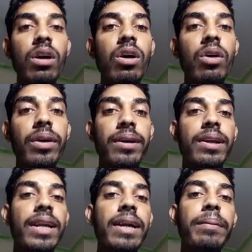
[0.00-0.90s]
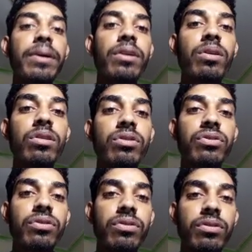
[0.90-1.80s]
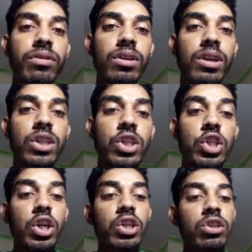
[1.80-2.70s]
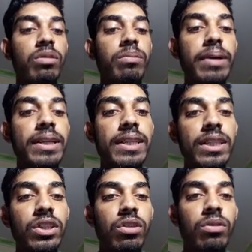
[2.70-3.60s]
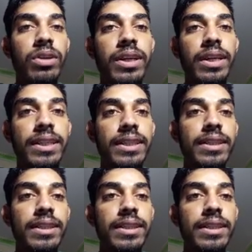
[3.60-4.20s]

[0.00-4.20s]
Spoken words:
Okay, let me draw the structure of benzene sulfonic acid.